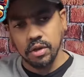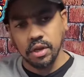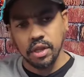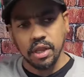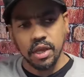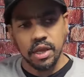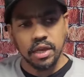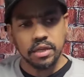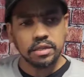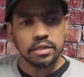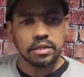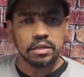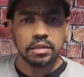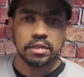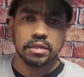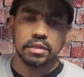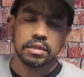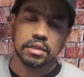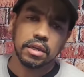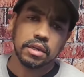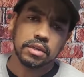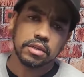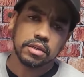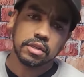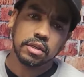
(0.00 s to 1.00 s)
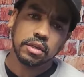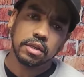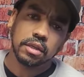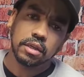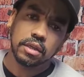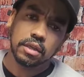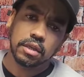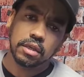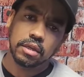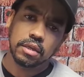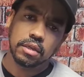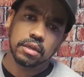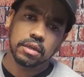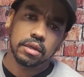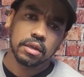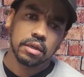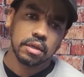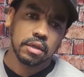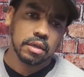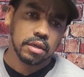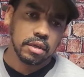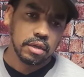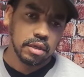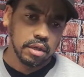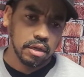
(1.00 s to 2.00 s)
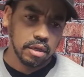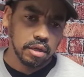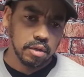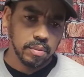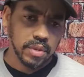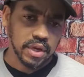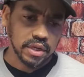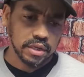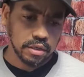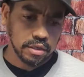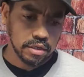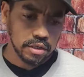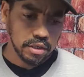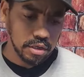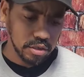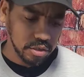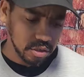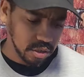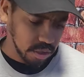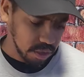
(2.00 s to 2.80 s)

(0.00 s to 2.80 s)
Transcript: Classes in session again. I'm about to teach